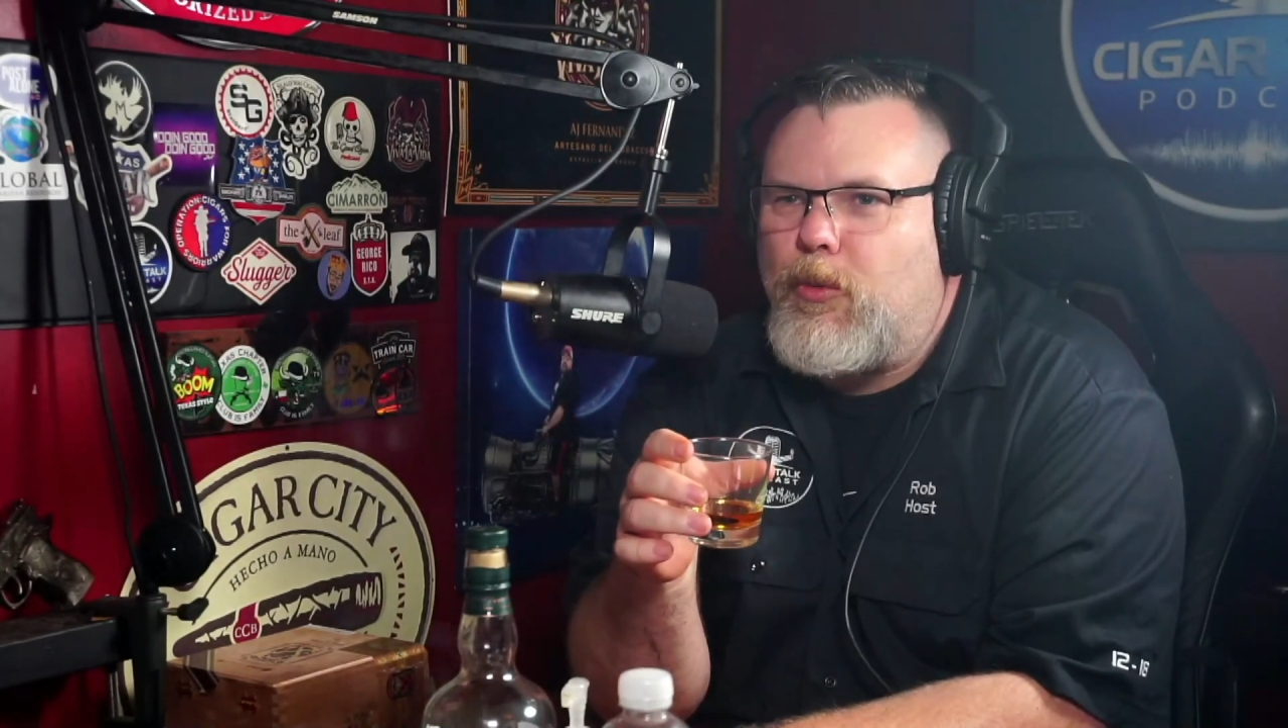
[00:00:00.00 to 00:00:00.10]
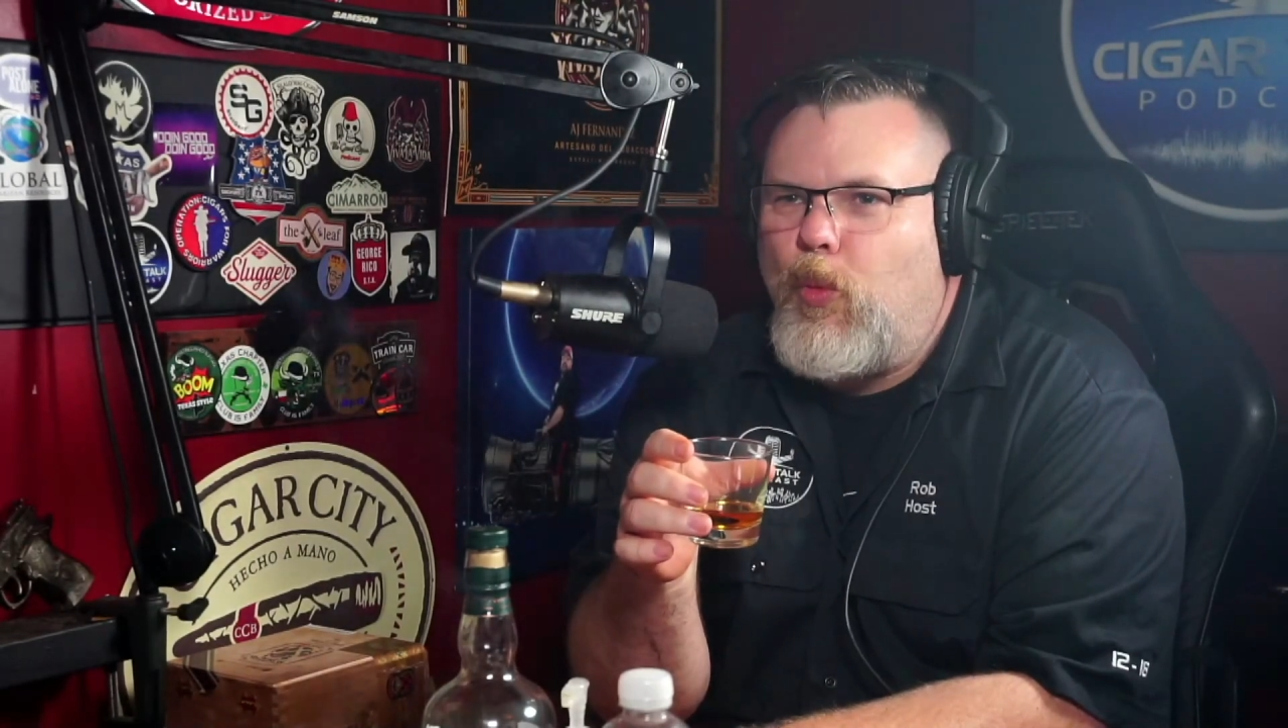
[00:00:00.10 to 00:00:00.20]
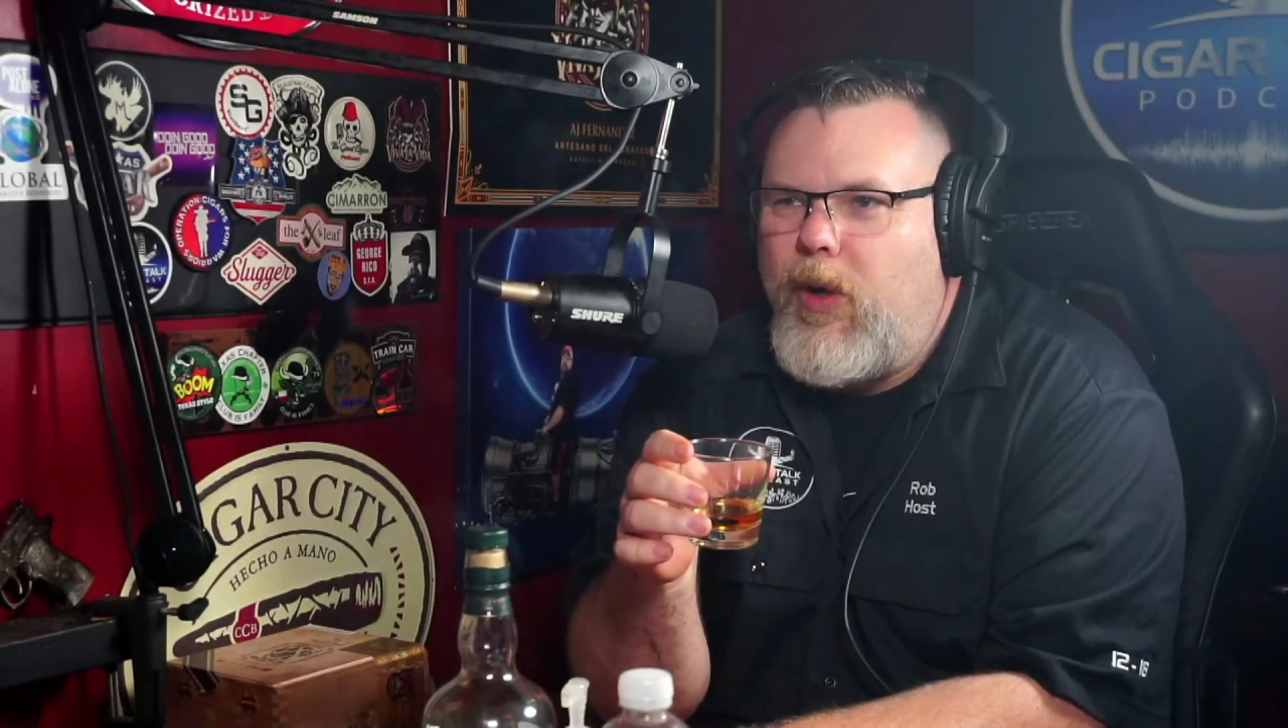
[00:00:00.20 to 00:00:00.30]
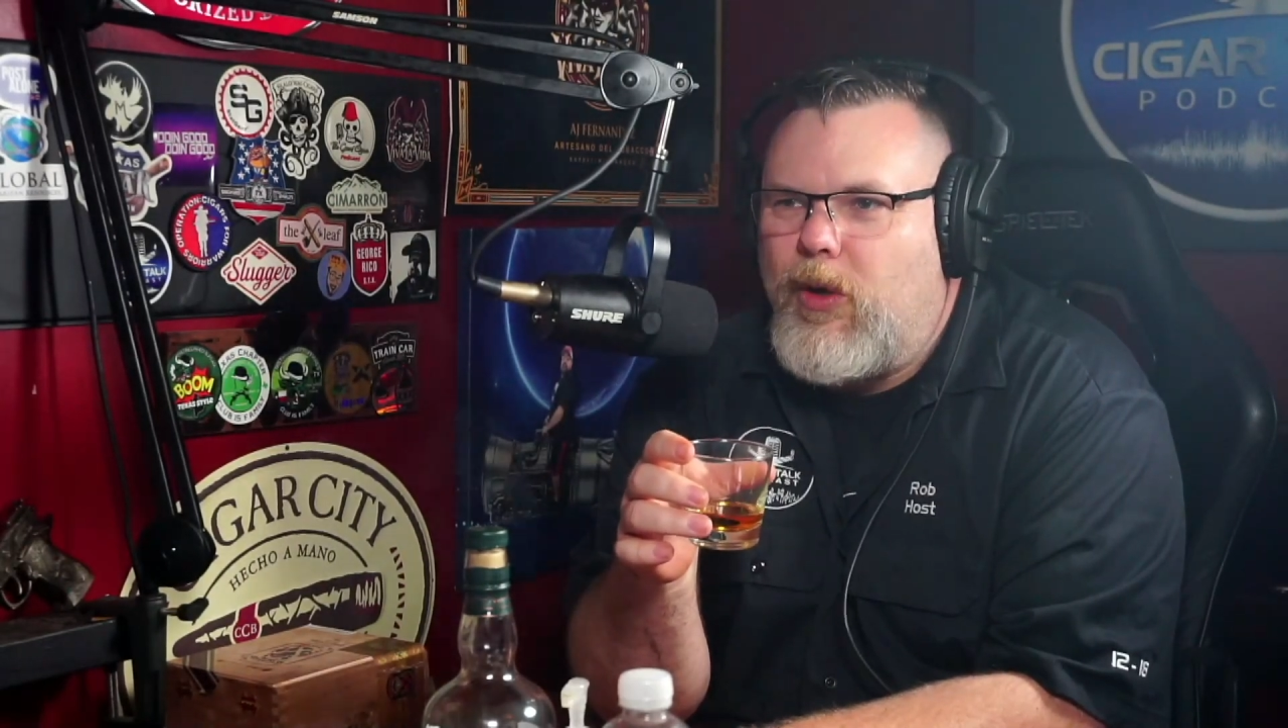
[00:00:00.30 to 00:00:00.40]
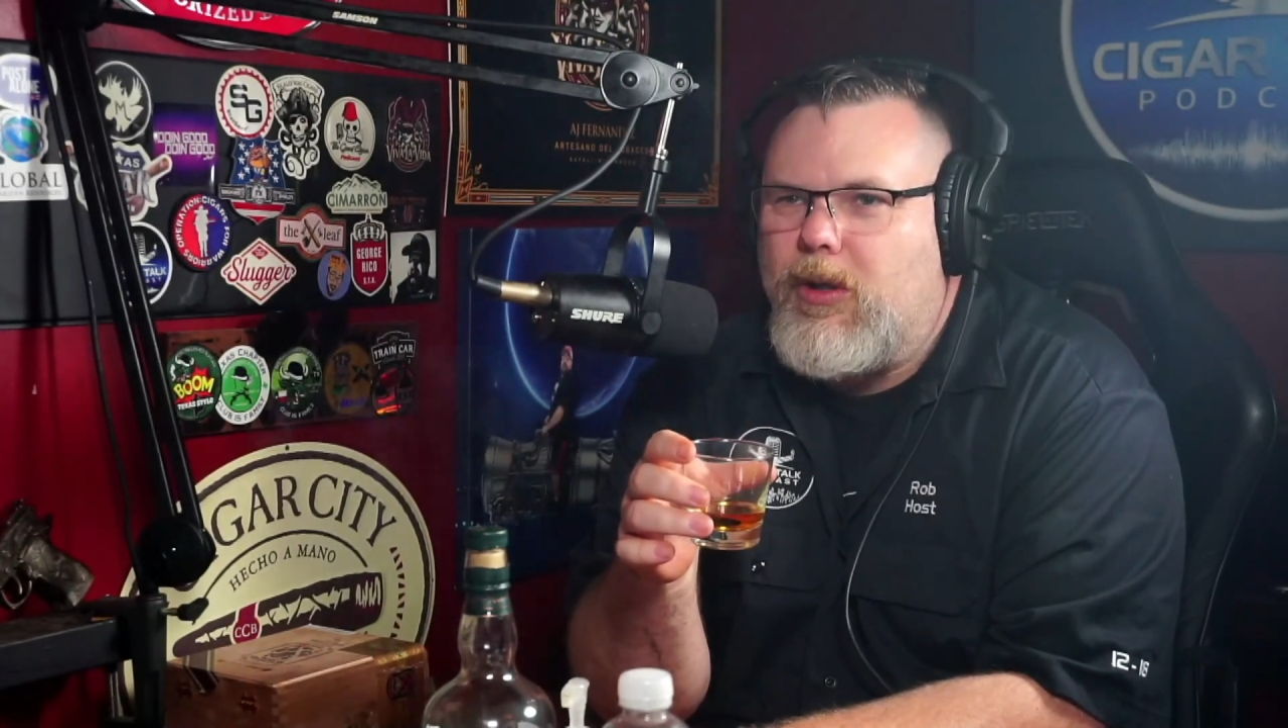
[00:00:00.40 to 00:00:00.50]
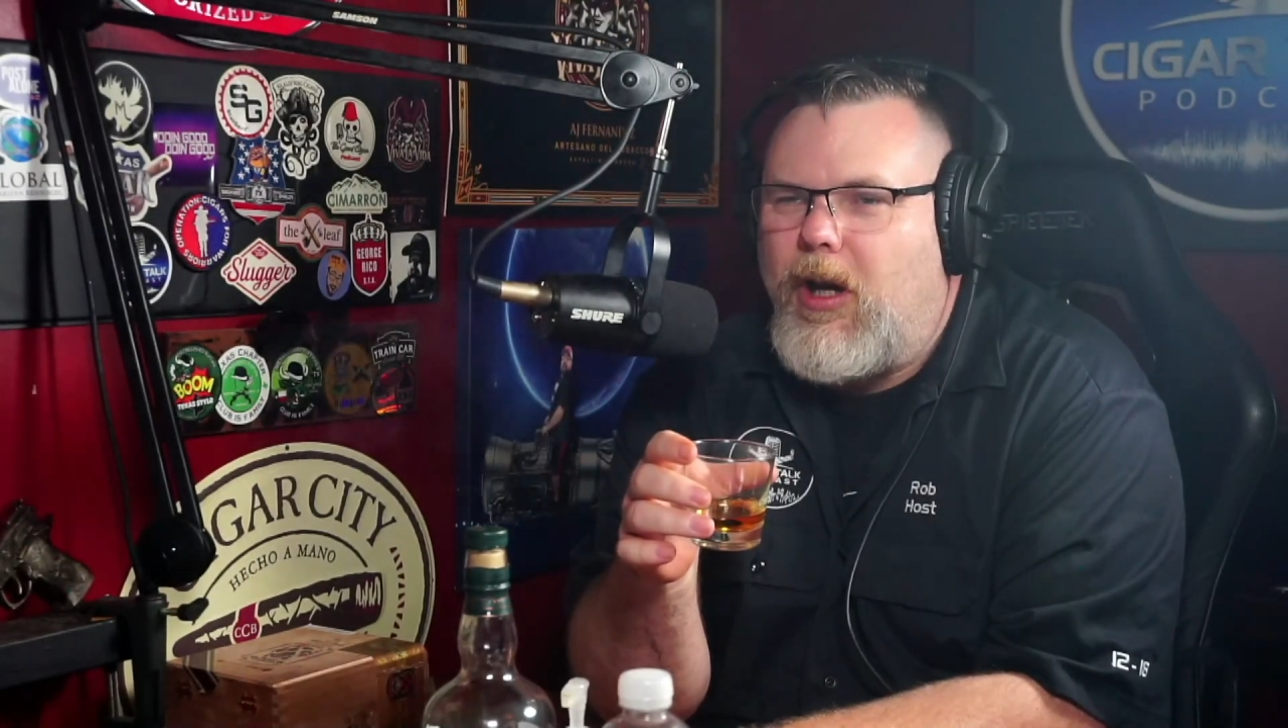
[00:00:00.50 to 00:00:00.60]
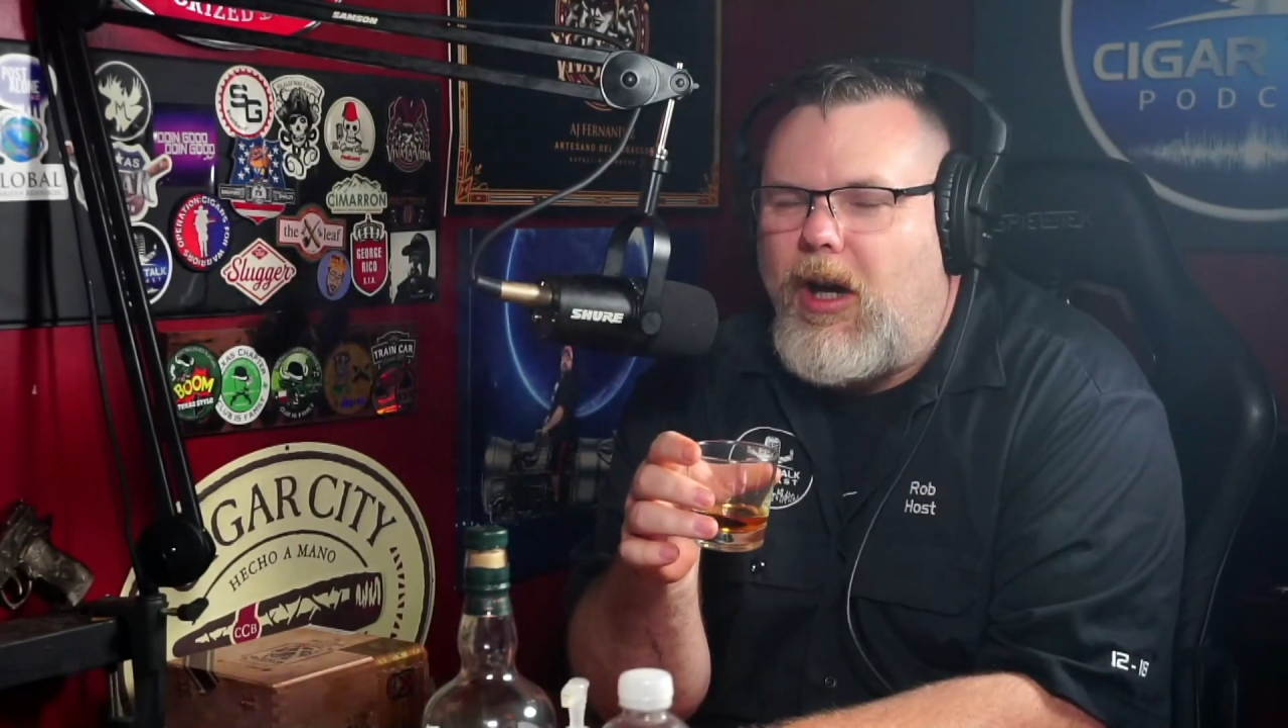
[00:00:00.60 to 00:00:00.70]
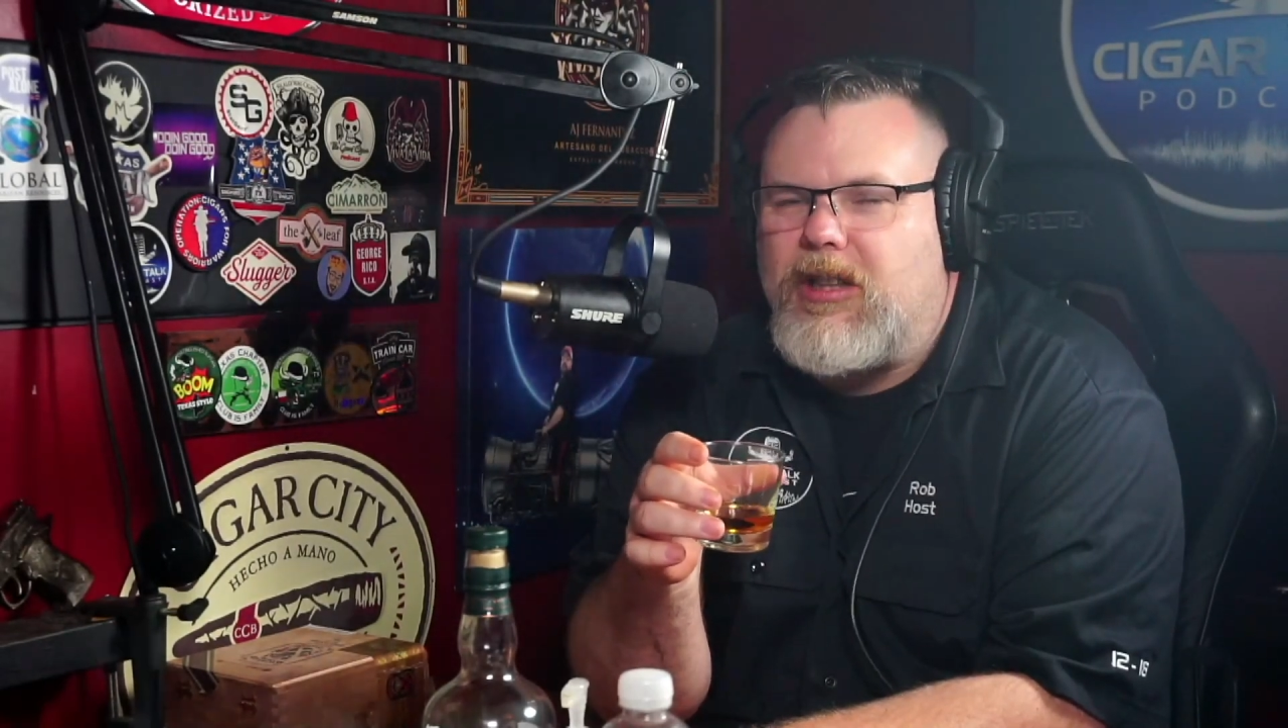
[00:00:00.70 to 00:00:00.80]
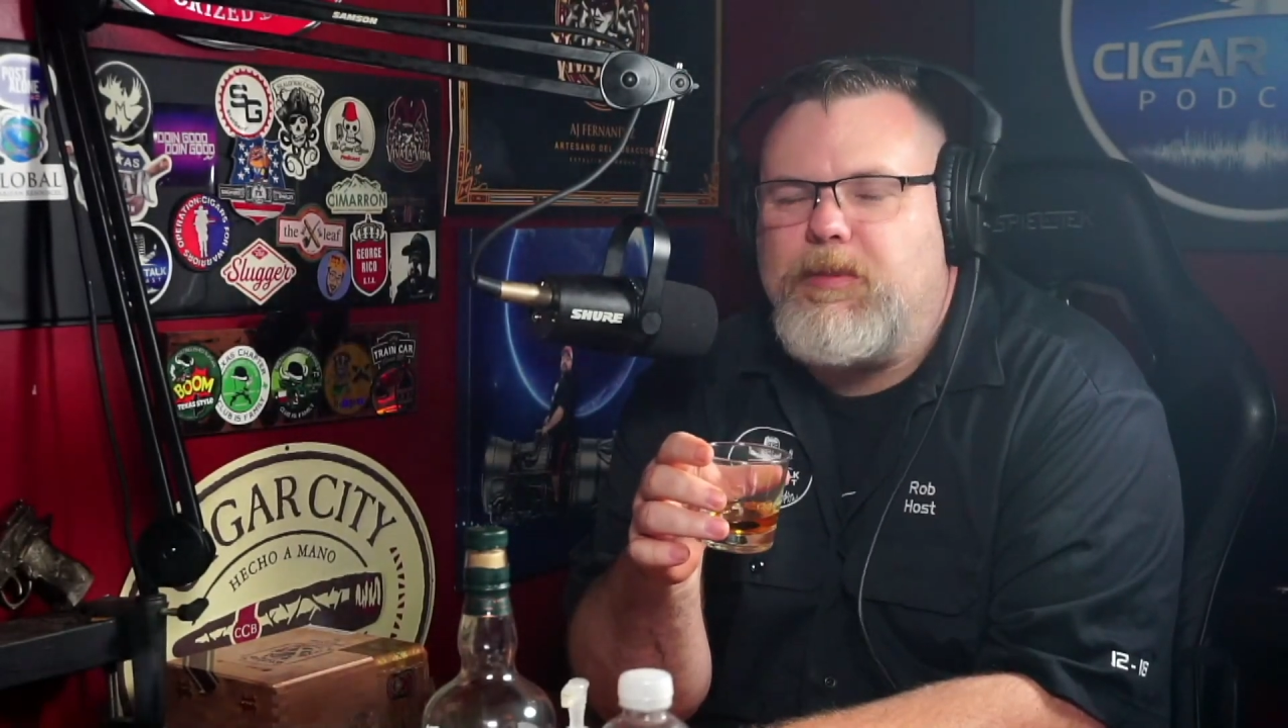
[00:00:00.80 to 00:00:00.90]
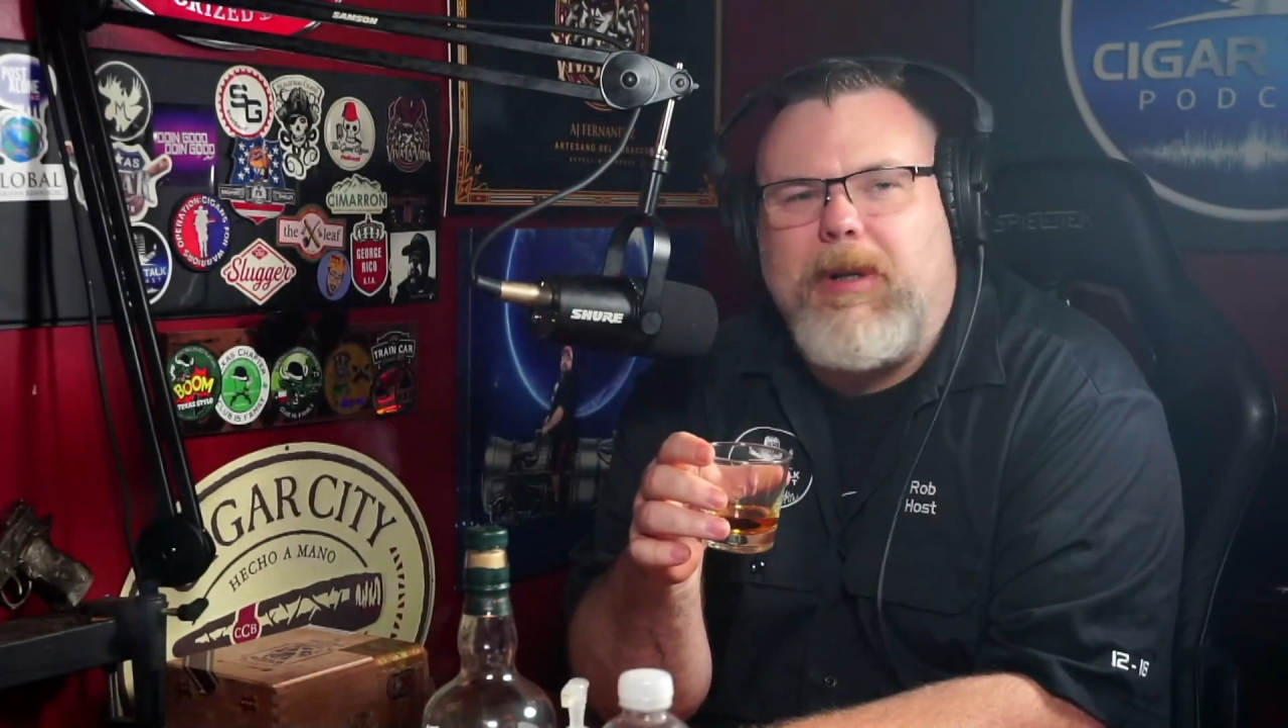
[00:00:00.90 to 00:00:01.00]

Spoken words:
Wilcox,